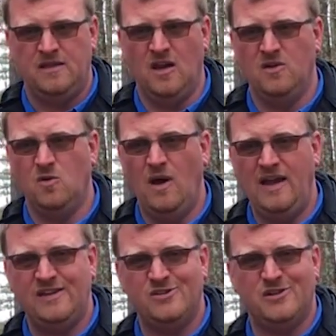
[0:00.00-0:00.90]
The other
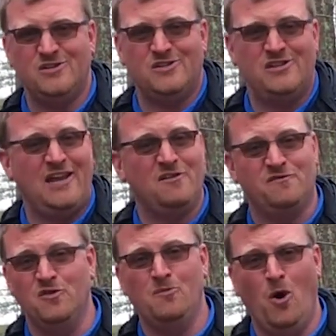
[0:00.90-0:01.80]
way is you can just take a
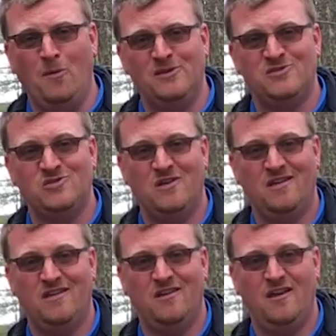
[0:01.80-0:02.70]
few moments
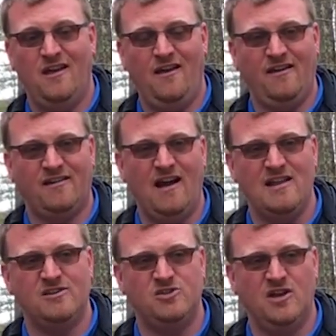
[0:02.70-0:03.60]
and
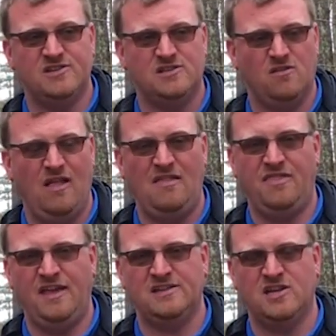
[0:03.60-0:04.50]
kind of just let
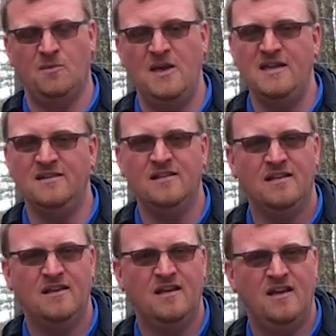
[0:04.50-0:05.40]
things come in
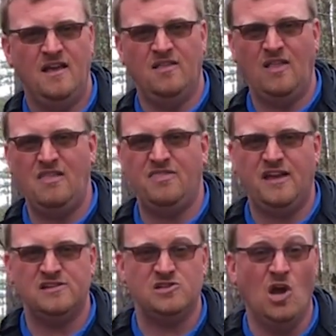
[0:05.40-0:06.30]
and let
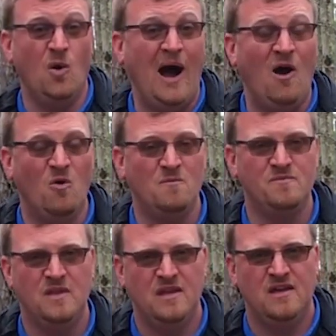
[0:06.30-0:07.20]
things go out.
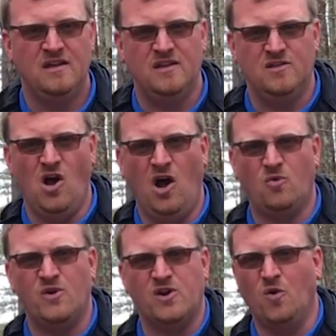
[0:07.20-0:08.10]
You're not
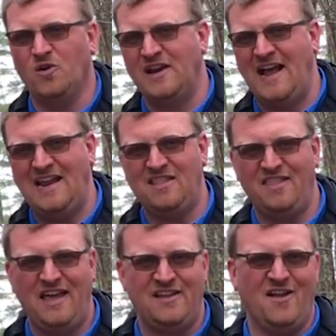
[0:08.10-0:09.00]
recording
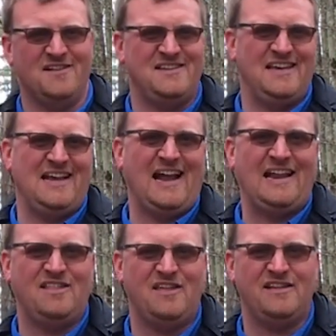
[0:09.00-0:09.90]
anything, not taking
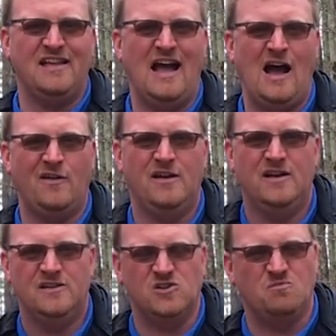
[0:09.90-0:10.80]
anything down,
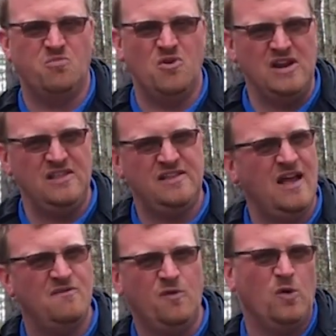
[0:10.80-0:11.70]
just breathing
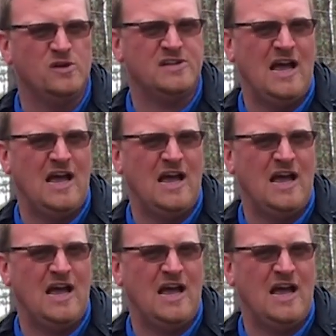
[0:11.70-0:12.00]
that forest